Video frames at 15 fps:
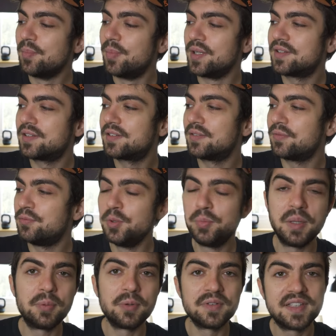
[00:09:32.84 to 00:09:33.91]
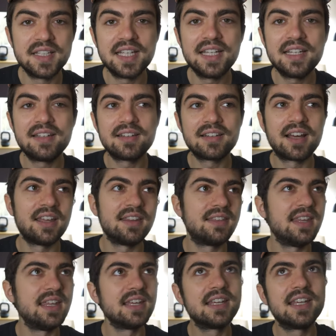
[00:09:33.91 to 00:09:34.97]
But few people did. I
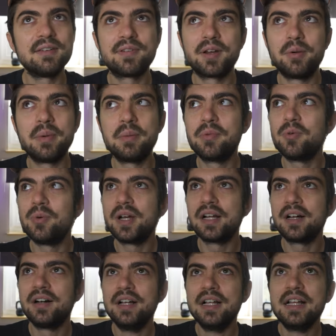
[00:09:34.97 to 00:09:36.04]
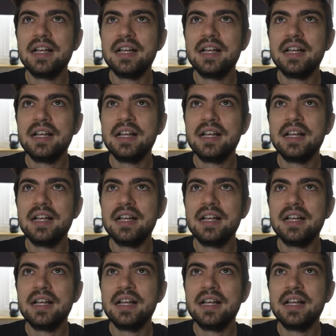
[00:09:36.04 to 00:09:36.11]
think if I remember well,